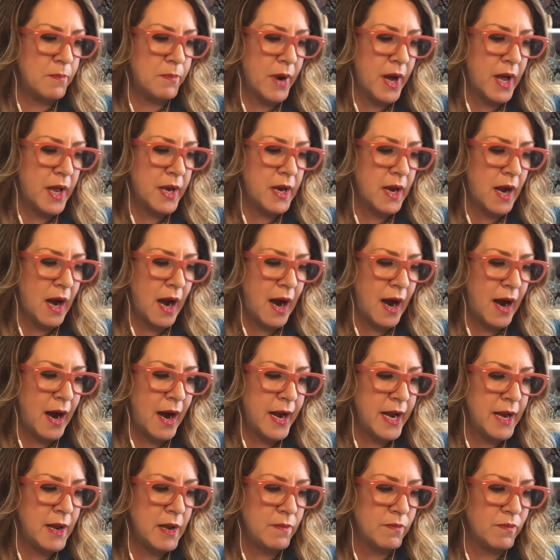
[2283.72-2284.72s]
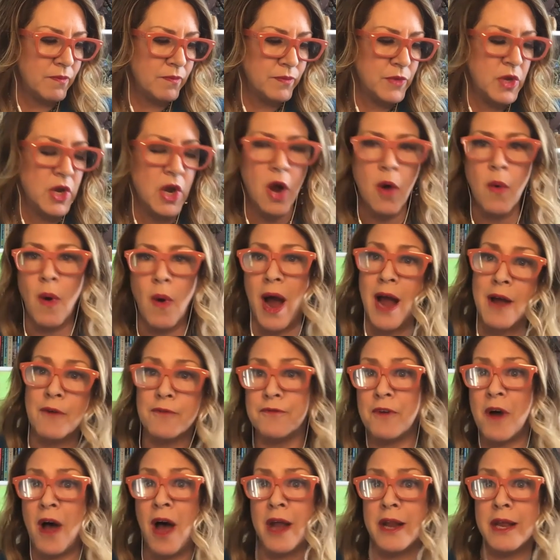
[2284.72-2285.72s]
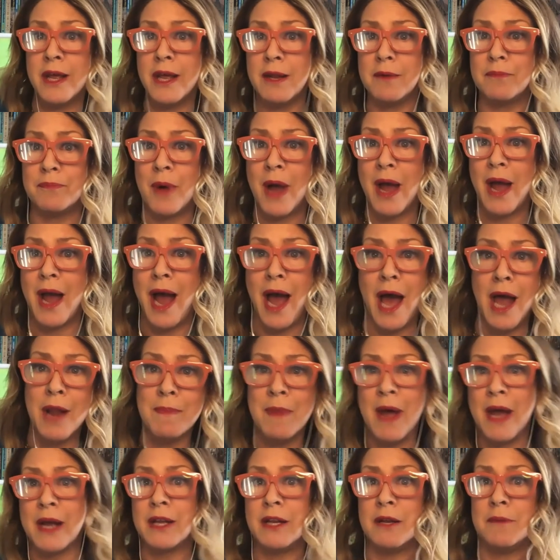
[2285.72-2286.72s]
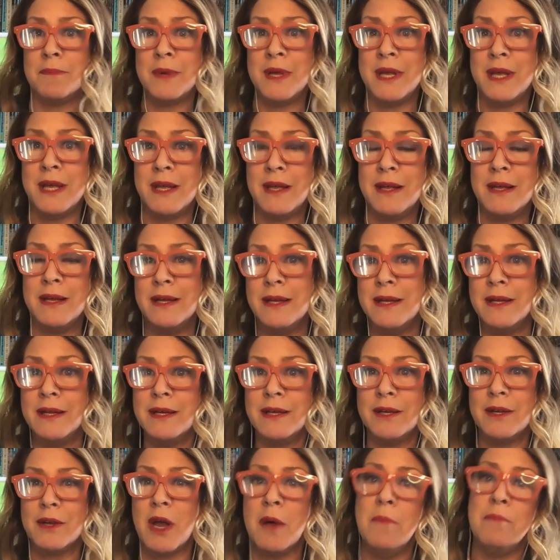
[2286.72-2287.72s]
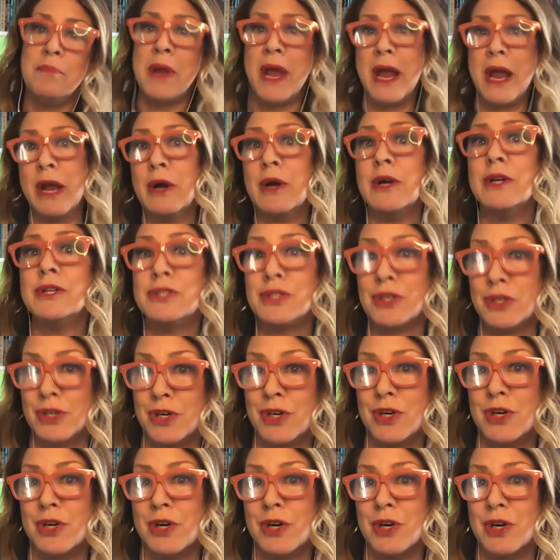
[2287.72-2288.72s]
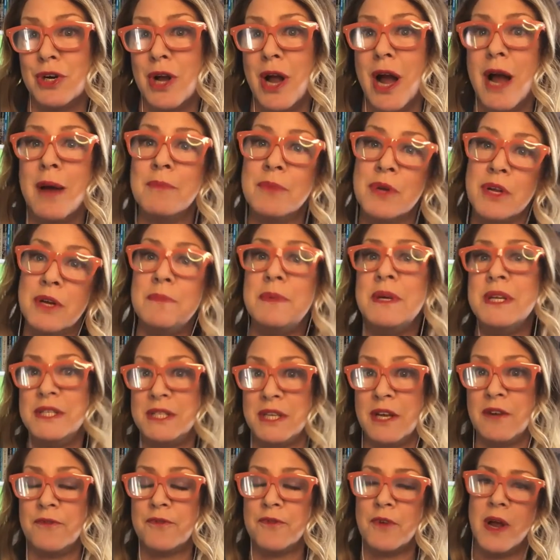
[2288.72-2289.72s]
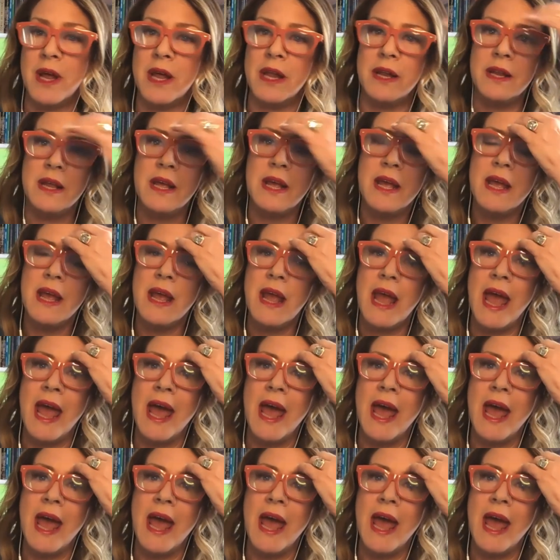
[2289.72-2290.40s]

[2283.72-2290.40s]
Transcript: but I, you know, I fought it, but I'm not going to be compared to her i'm going to be mm. different yeah